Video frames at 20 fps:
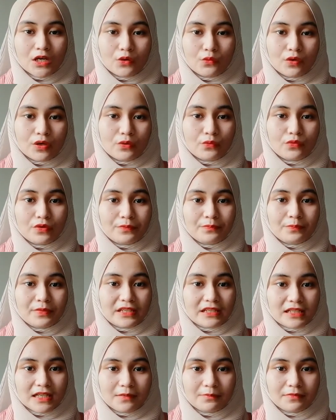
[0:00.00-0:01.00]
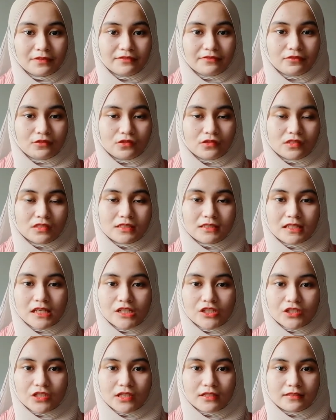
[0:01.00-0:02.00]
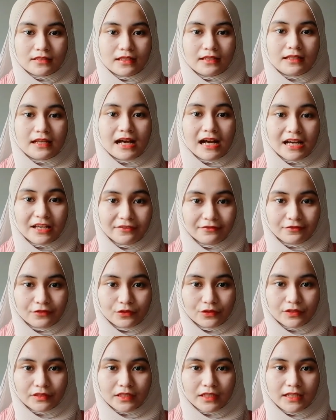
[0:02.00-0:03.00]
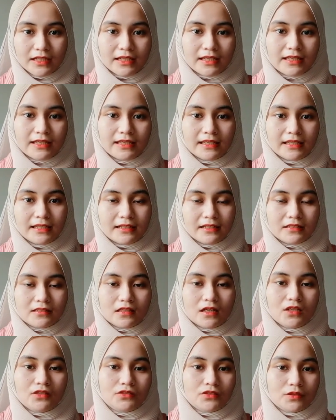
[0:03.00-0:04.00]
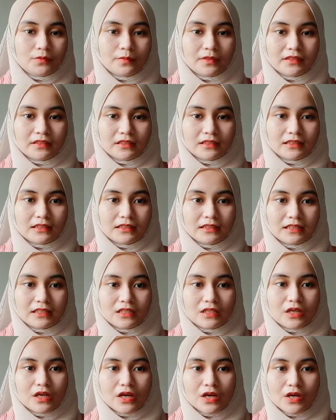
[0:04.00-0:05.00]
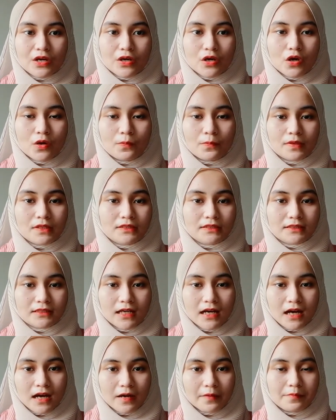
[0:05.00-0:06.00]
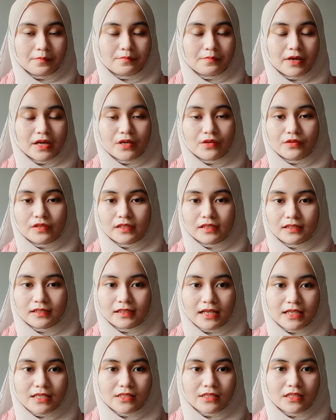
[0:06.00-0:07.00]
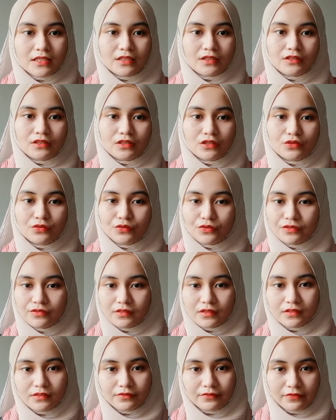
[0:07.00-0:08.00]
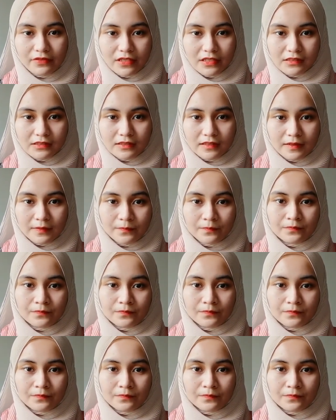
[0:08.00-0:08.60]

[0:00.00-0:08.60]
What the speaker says: When we pick up a phone such as an iPhone, it is automatically opens up by recognizing the user's face.